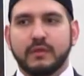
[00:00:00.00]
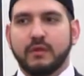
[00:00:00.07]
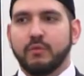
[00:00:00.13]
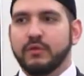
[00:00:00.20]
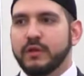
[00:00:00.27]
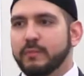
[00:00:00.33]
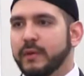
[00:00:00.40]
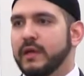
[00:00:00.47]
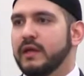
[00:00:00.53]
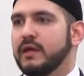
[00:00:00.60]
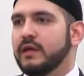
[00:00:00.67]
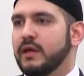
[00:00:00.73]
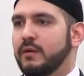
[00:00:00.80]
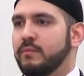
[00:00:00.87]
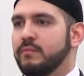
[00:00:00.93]
Would it
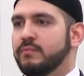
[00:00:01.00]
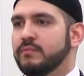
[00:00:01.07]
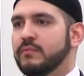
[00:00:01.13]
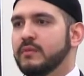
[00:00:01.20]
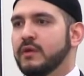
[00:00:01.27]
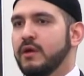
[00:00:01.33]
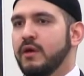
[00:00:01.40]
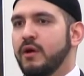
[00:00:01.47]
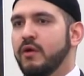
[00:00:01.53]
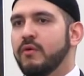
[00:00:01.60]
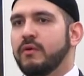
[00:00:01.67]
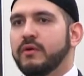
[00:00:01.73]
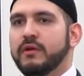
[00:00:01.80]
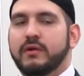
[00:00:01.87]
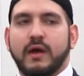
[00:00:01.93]
be, how
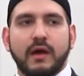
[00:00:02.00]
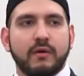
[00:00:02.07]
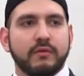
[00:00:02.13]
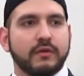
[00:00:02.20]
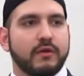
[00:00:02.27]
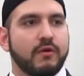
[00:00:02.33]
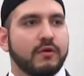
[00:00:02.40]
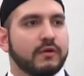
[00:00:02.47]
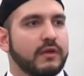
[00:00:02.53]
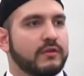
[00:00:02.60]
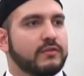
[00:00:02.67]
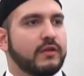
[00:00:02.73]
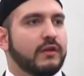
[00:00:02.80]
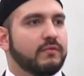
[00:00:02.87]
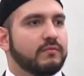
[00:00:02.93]
are the
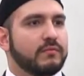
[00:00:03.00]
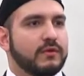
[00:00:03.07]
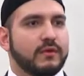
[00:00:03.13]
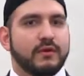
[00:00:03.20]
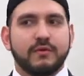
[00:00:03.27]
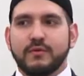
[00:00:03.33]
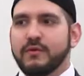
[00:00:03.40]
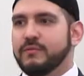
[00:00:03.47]
coconuts here? Is